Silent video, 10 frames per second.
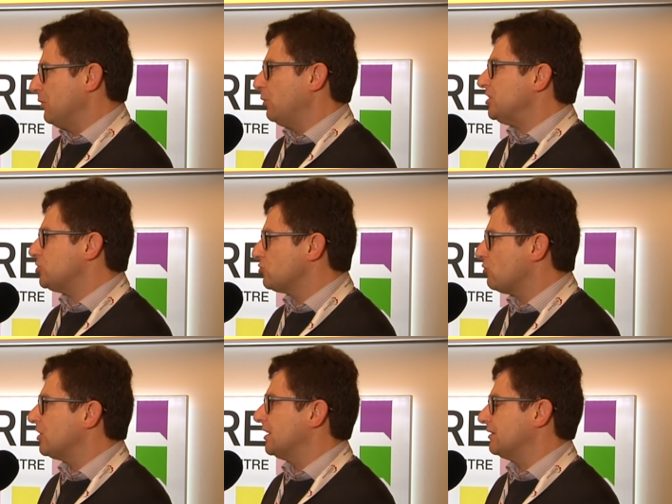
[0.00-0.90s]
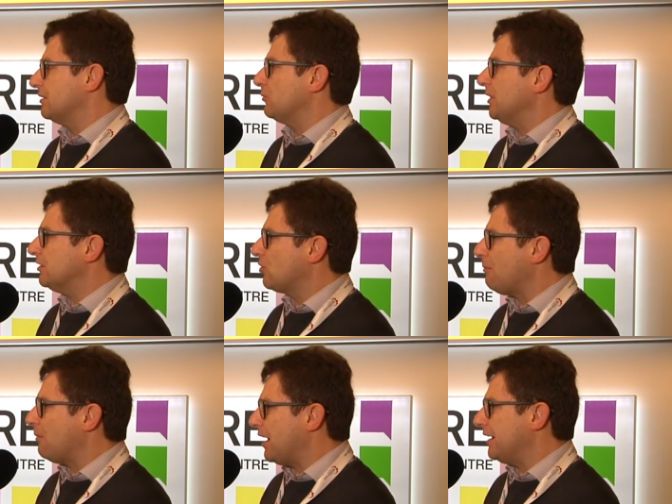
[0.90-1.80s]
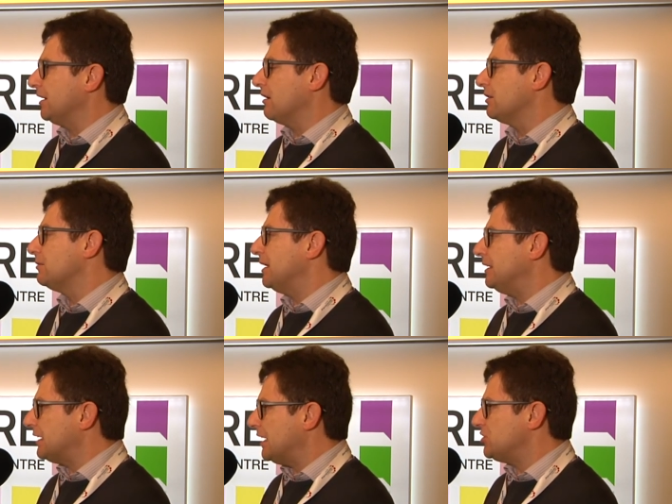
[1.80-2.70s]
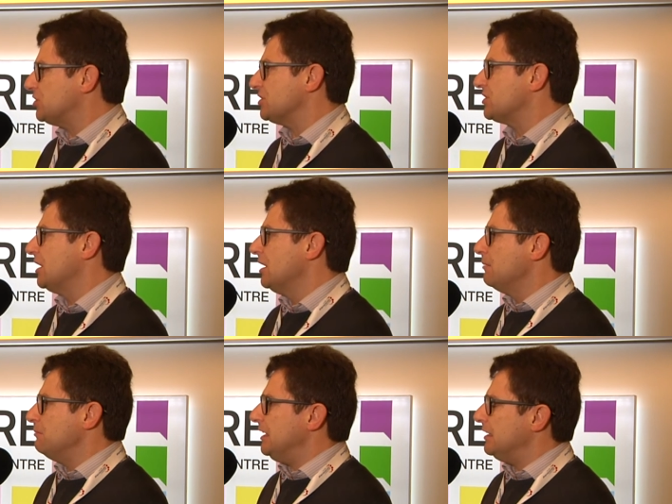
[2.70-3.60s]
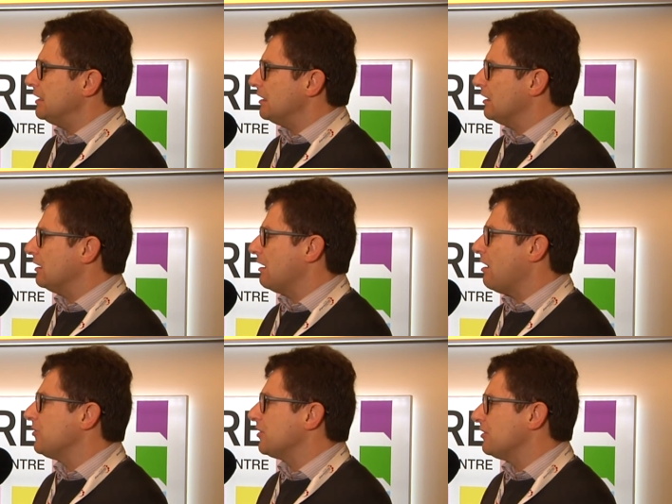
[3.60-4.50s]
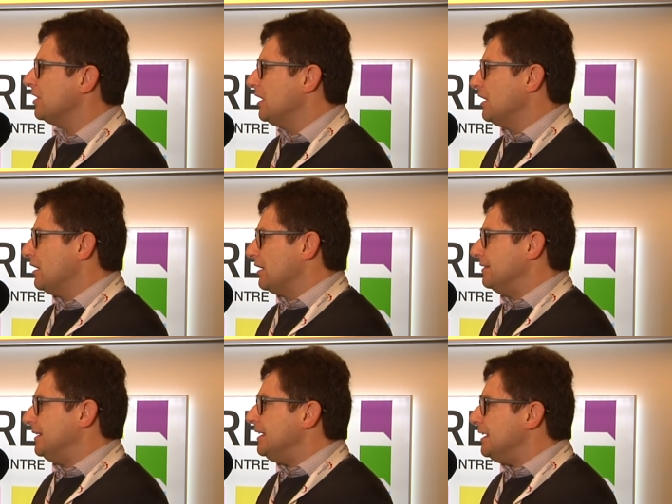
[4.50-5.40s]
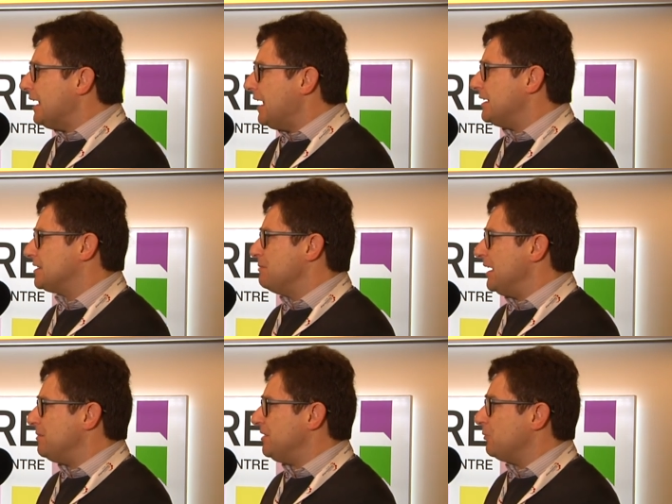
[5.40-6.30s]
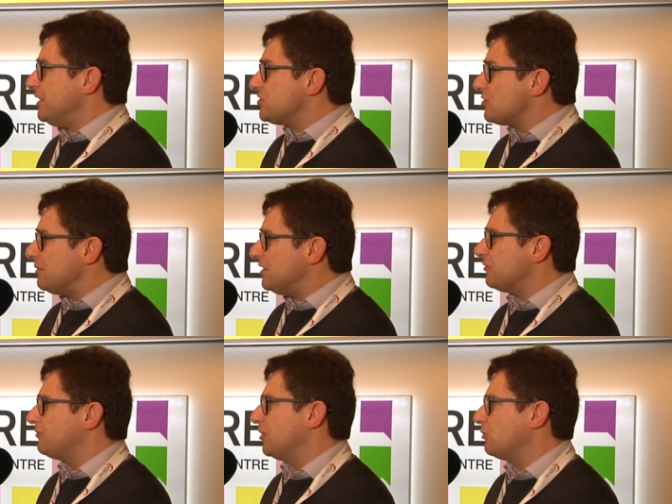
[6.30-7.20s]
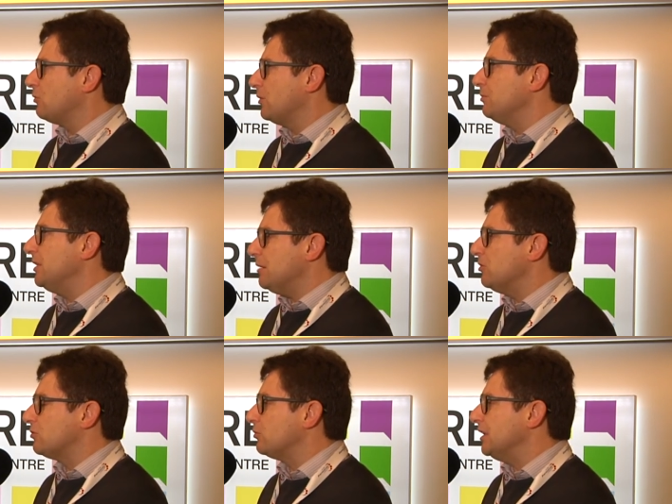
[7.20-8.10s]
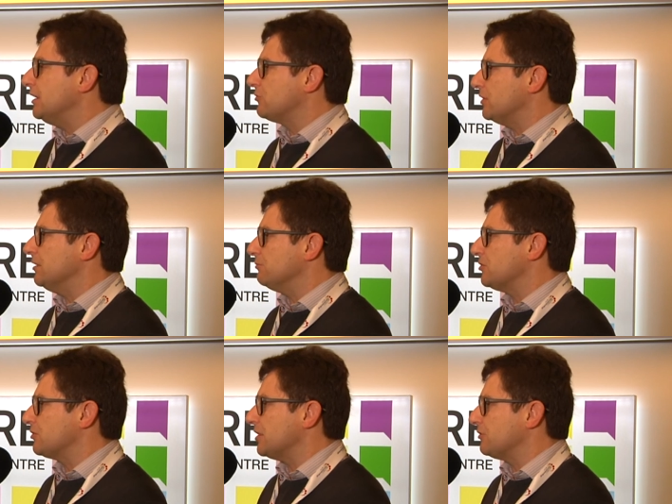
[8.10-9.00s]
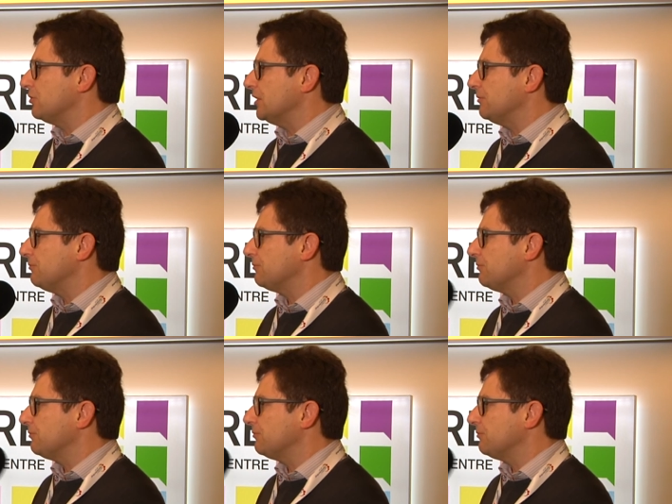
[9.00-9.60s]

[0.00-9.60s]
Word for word: But we're sure that when combining other medications, meaning uh, other D E As, maybe with some interferon, we will be able to really treat them successfully.